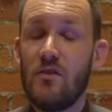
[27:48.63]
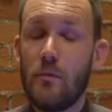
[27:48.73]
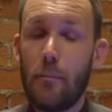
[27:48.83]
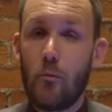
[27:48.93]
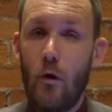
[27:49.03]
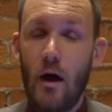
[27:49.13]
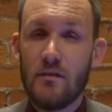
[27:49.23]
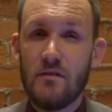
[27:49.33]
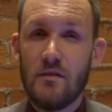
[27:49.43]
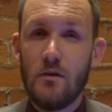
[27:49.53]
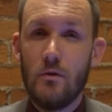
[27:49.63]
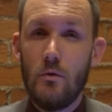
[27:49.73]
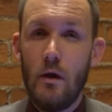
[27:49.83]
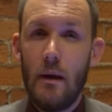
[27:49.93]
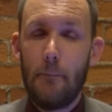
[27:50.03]
is brought to
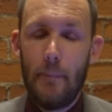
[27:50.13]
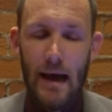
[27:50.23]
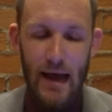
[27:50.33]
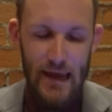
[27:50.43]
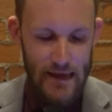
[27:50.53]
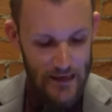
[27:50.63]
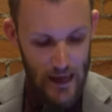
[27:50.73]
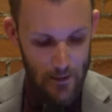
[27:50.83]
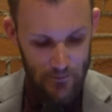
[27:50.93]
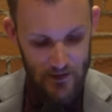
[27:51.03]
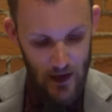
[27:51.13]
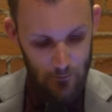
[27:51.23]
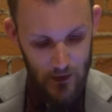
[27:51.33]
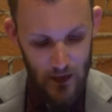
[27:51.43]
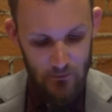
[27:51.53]
you by Game
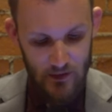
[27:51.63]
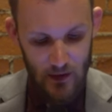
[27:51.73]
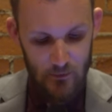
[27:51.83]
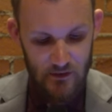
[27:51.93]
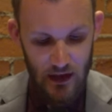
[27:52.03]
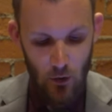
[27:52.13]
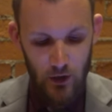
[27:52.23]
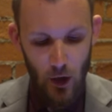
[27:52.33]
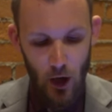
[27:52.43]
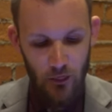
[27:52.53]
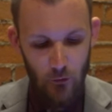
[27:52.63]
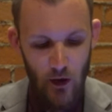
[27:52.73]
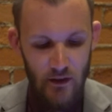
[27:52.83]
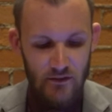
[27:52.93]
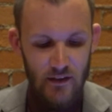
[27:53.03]
Time. Game Time is now an
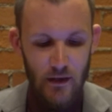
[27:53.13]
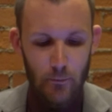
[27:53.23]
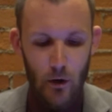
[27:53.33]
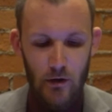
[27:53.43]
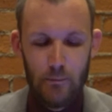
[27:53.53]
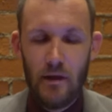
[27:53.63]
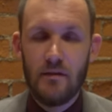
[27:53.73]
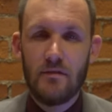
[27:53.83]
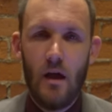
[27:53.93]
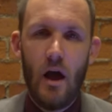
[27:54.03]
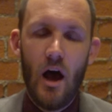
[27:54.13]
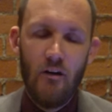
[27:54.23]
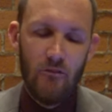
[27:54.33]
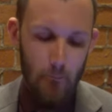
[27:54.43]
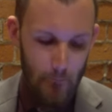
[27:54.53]
authorized ticket marketplace
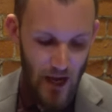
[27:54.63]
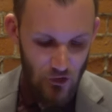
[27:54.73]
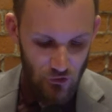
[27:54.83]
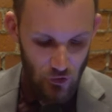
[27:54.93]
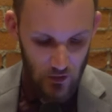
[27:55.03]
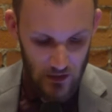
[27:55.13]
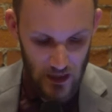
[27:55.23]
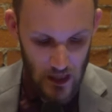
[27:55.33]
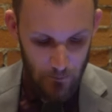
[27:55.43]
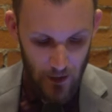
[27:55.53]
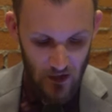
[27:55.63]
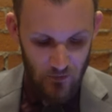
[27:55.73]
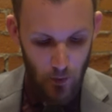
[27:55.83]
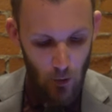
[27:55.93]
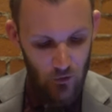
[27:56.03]
of Major League
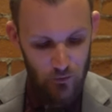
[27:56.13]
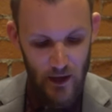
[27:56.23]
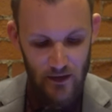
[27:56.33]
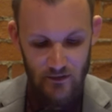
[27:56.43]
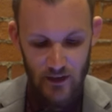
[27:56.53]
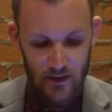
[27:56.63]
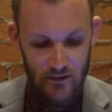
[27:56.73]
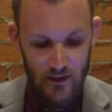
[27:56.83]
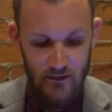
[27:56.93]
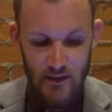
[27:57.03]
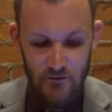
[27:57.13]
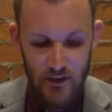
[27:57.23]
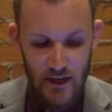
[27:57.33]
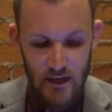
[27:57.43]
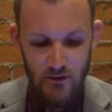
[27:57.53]
Baseball, which makes getting tickets
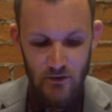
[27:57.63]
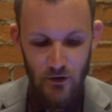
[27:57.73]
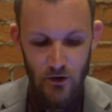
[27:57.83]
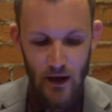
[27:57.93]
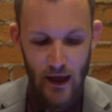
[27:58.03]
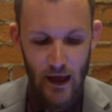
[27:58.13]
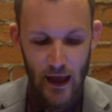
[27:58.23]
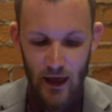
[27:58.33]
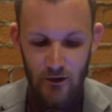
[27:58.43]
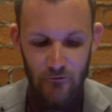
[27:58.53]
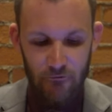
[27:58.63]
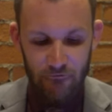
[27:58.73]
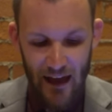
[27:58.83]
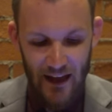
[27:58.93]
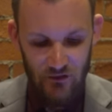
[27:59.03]
even easier and
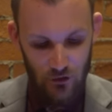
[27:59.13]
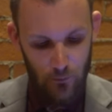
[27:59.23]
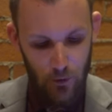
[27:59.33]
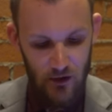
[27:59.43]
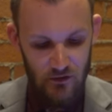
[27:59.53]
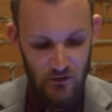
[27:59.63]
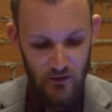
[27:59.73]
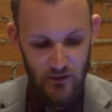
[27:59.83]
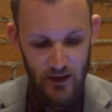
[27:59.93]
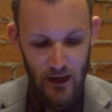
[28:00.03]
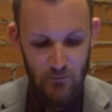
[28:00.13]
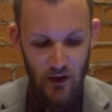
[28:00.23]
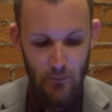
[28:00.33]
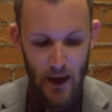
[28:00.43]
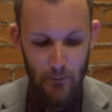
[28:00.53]
faster. Prices on the Game
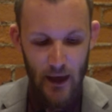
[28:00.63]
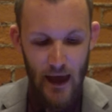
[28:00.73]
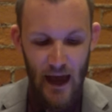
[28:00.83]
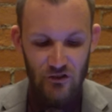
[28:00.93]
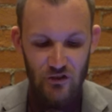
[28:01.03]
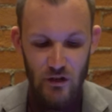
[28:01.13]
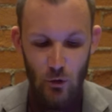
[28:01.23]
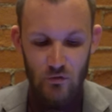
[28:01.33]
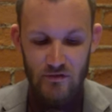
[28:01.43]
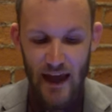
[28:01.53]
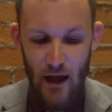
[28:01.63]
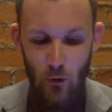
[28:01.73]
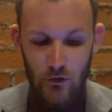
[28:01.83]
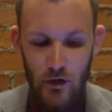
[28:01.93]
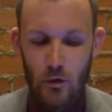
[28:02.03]
Time app actually go
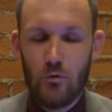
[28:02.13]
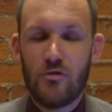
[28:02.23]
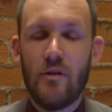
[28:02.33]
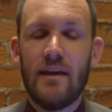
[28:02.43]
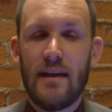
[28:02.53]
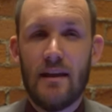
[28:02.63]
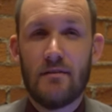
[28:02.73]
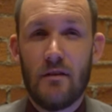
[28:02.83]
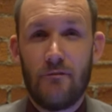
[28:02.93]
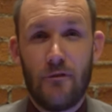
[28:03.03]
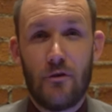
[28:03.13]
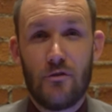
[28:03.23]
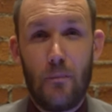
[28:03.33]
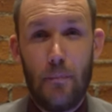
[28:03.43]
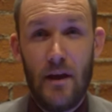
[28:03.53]
down the closer it gets to
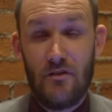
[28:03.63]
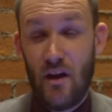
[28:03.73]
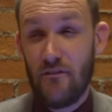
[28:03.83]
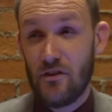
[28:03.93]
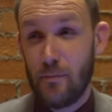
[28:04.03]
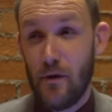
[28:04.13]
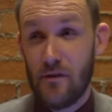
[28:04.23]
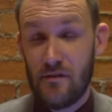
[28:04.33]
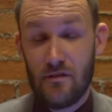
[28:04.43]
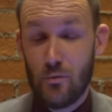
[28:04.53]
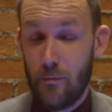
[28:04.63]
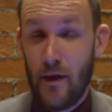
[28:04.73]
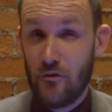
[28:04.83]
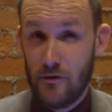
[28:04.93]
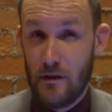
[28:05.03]
first pitch. I've experienced this with
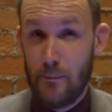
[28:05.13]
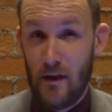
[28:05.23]
Major League